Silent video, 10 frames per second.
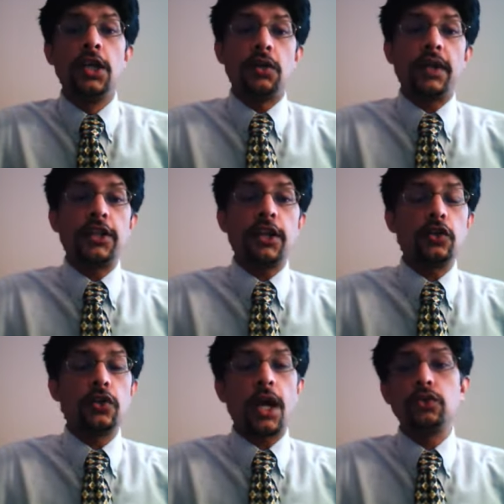now i take
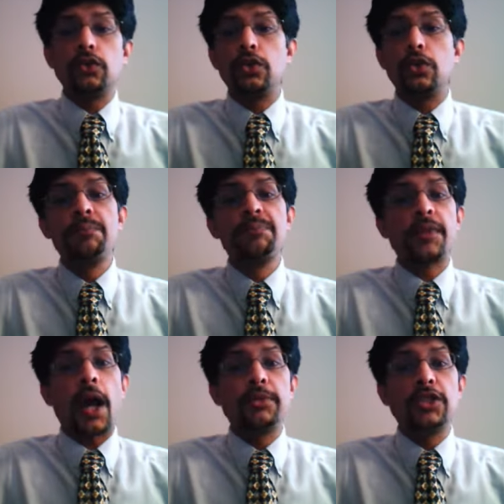you down to
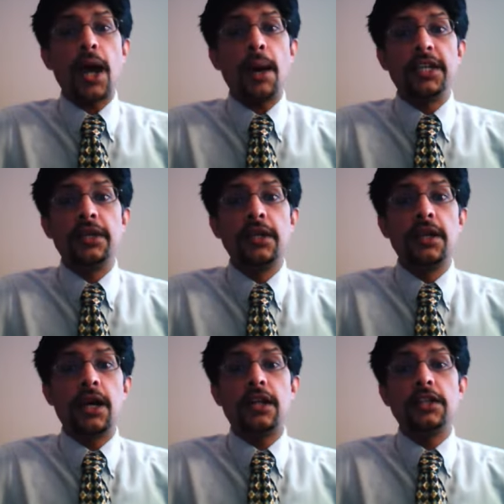Abu Dhabi,
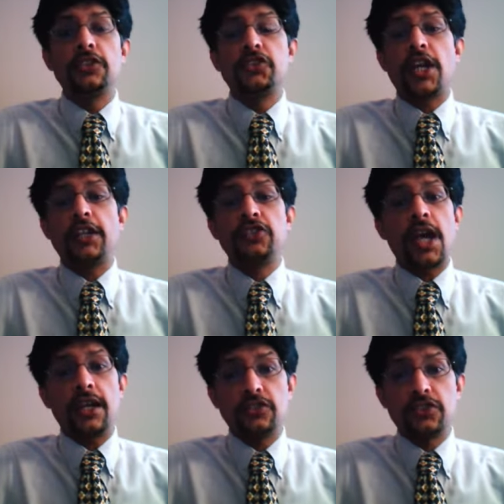uh, the Sheikh
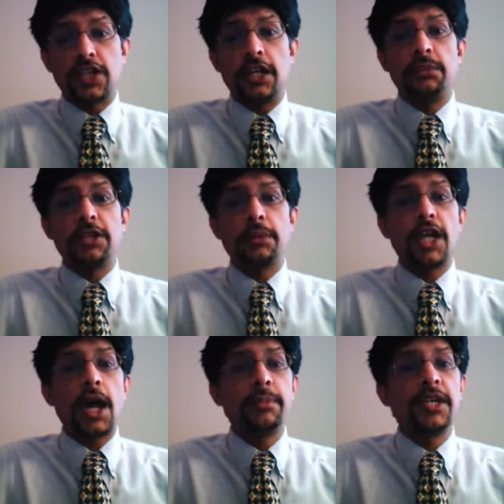Zayed Stadium in Abu
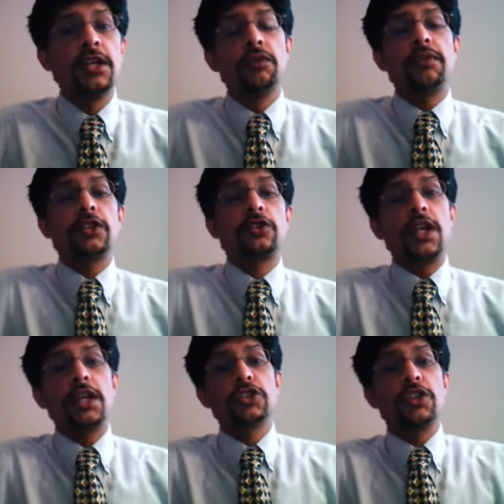Dhabi, where
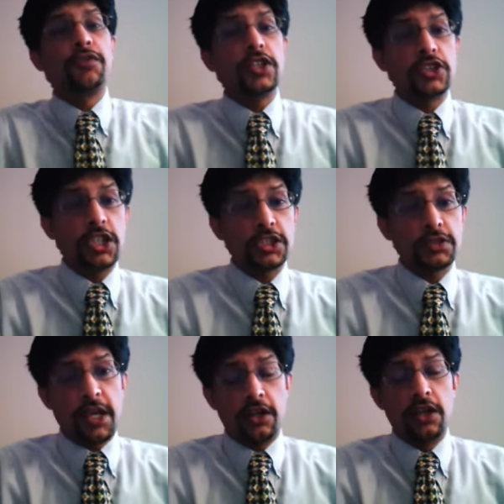today was the first day's
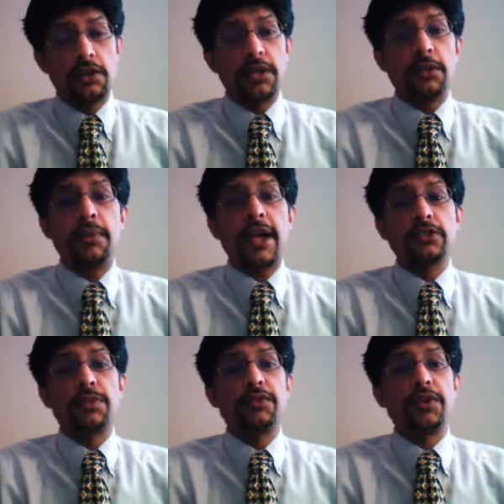play with the
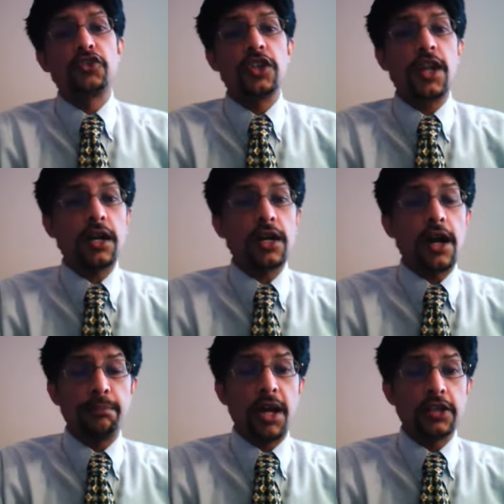match between Sri
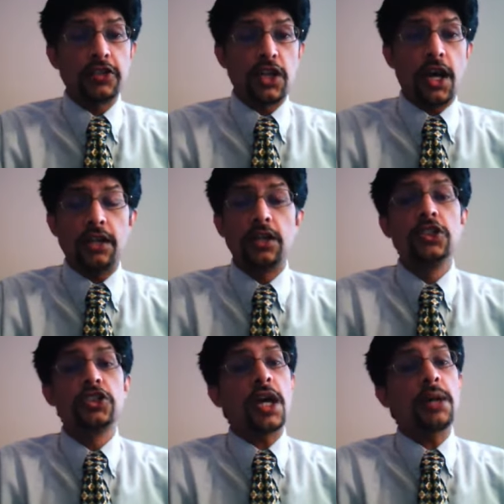Lanka and Pakistan.
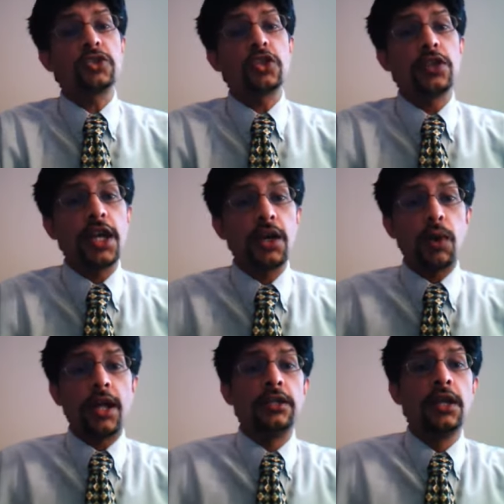Stumps on day
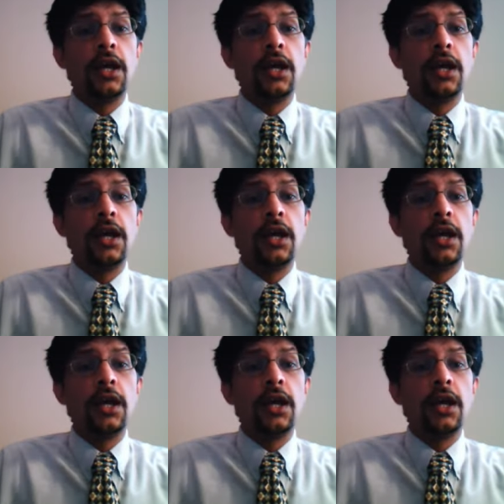one,